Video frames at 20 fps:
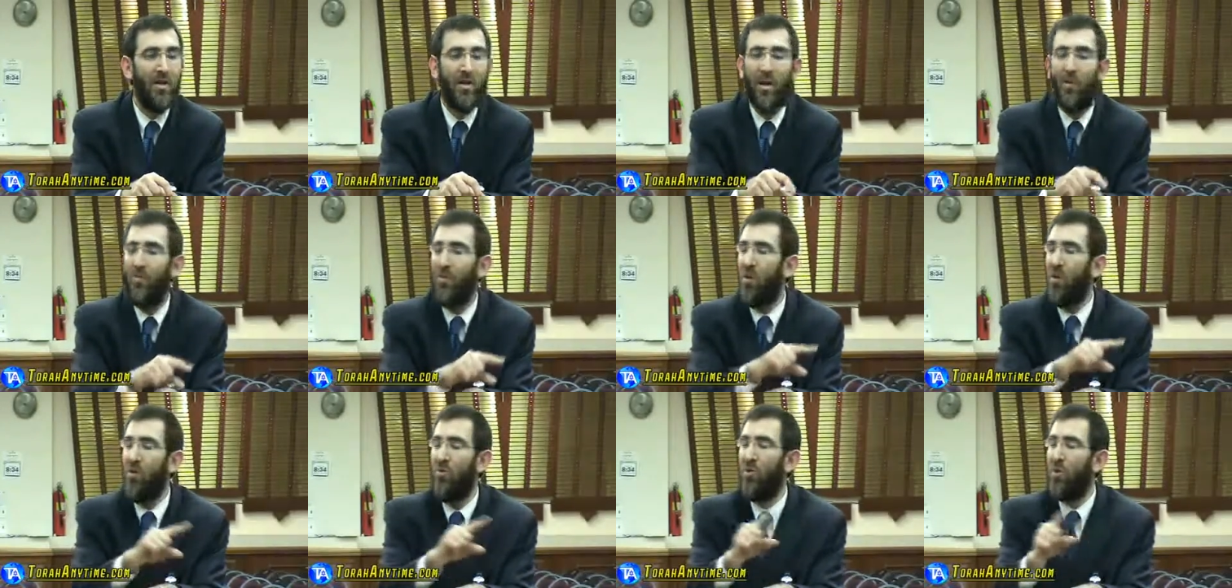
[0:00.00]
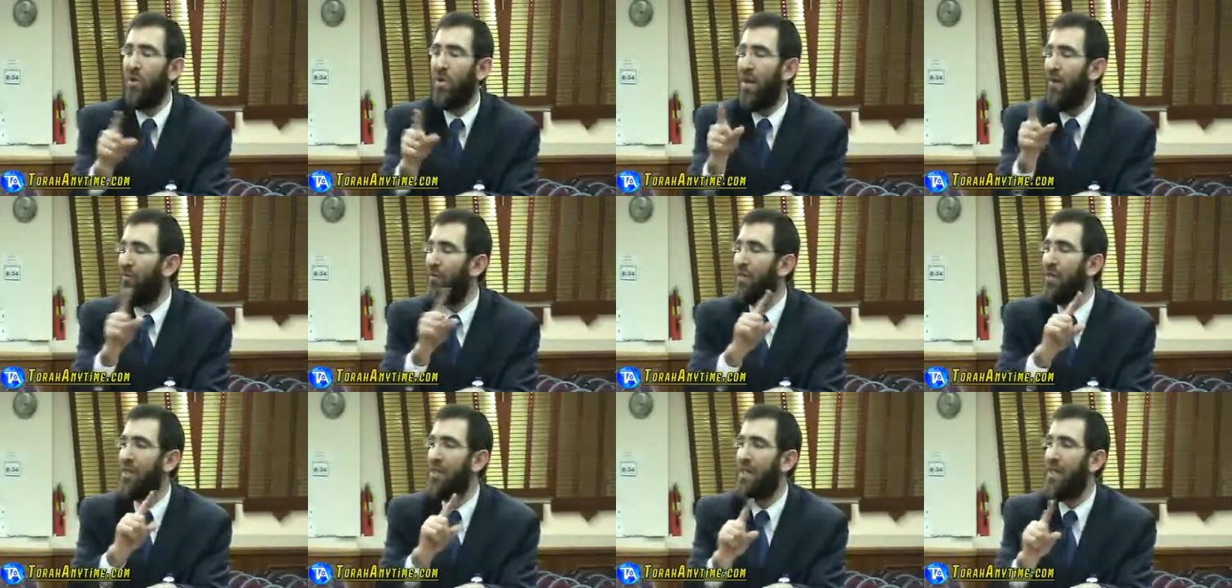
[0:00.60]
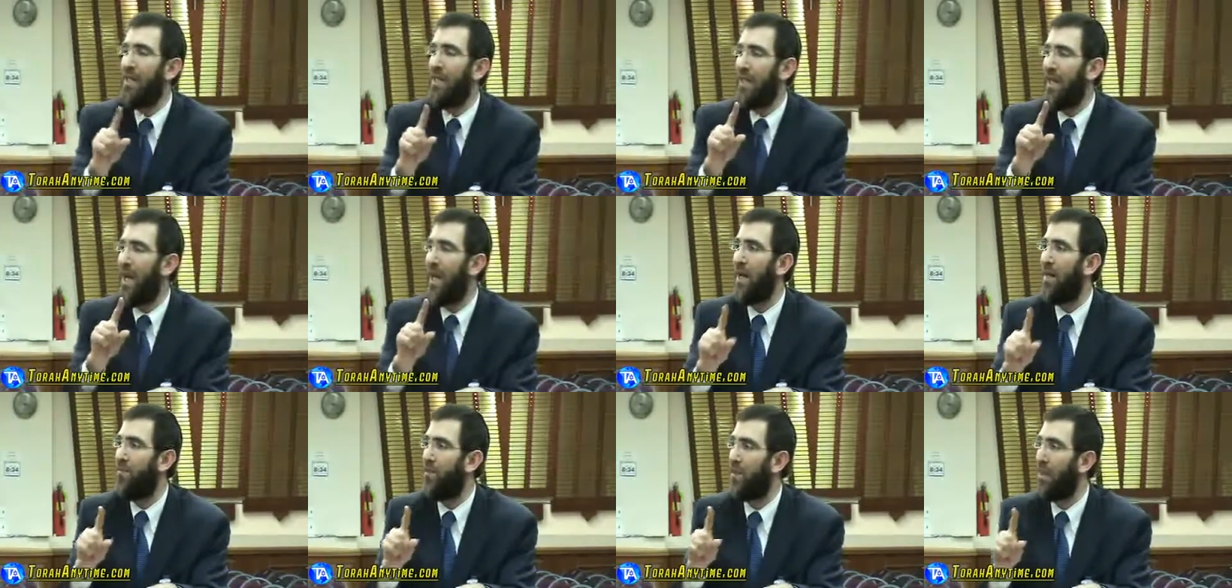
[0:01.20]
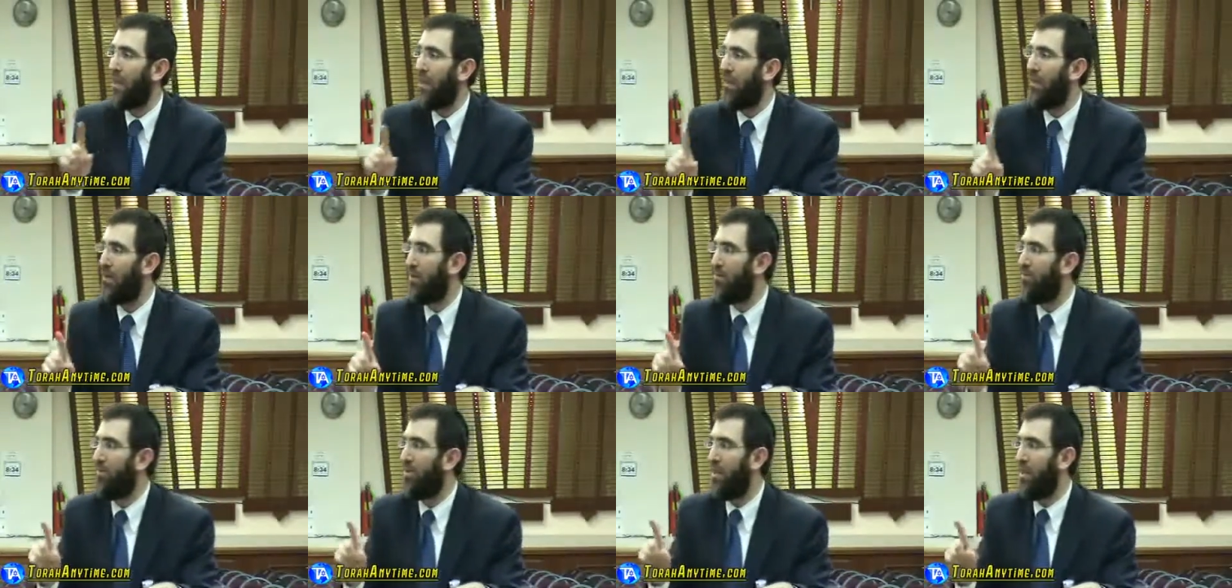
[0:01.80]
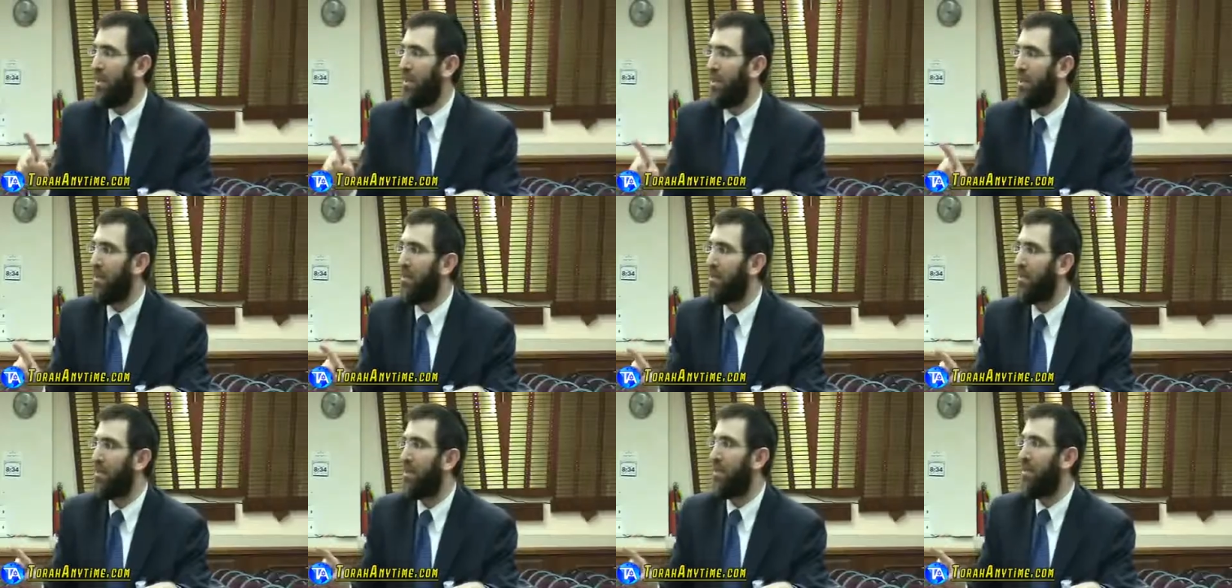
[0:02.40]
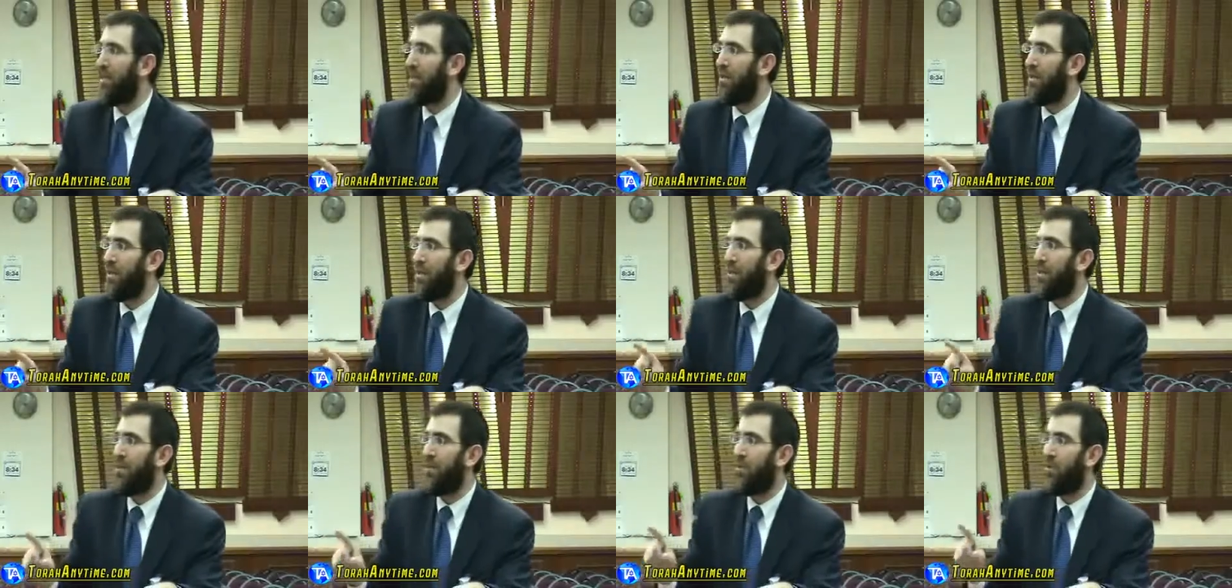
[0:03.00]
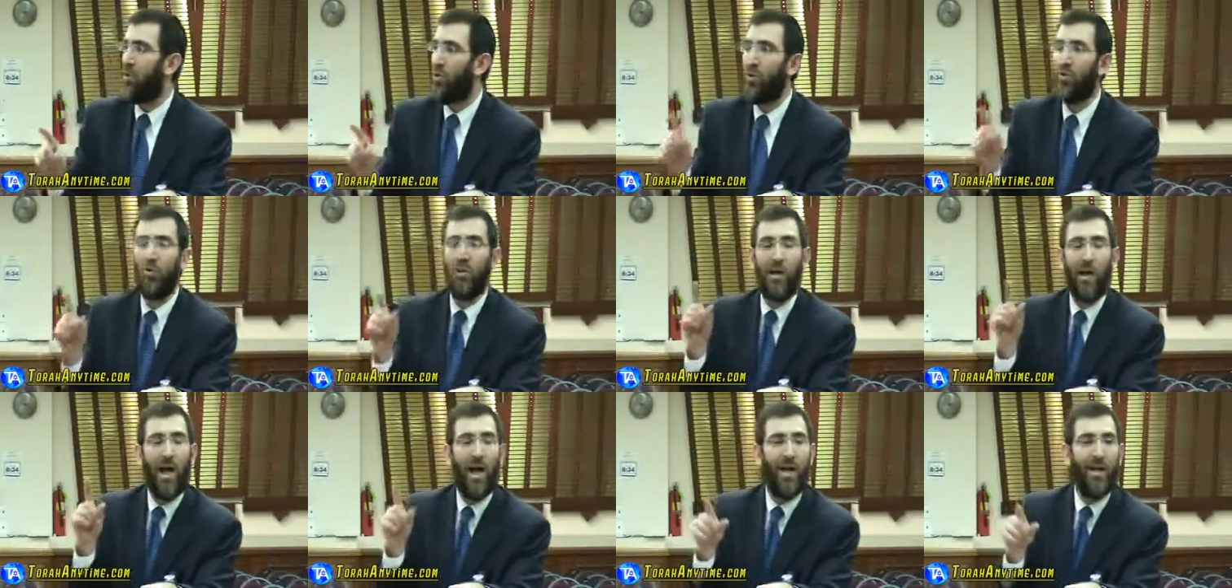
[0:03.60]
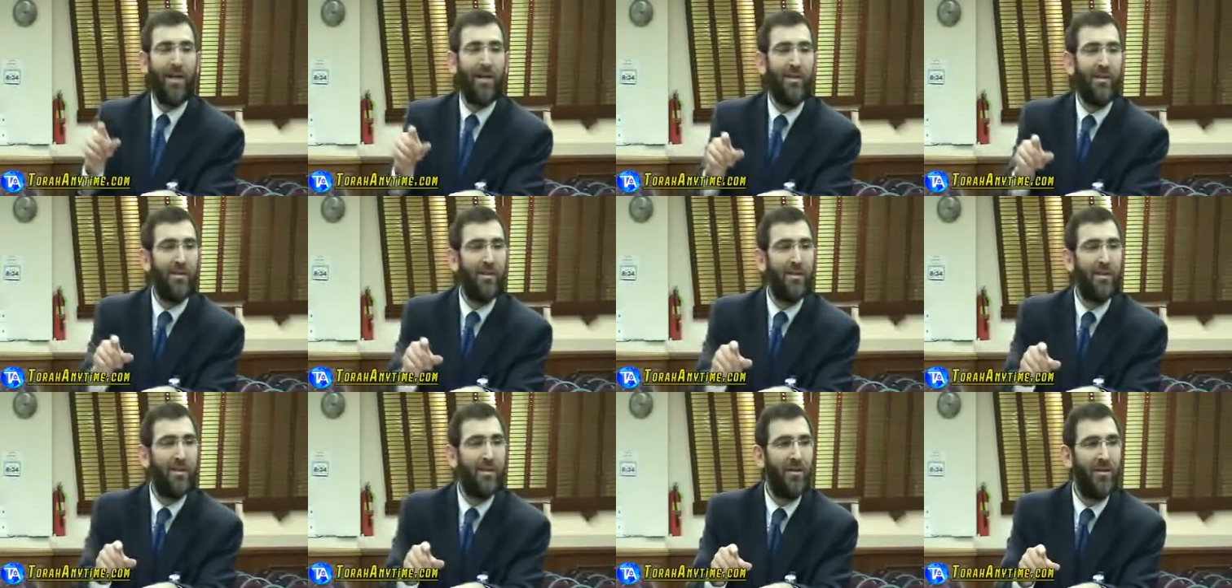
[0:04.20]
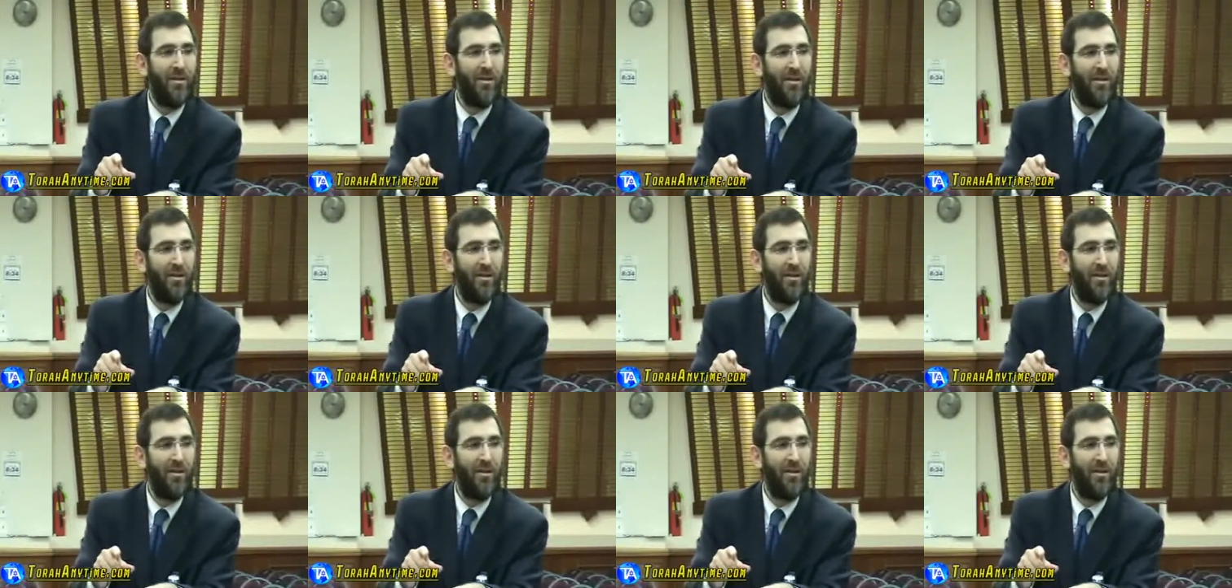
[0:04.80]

Something you will never see in the animal kingdom is two lions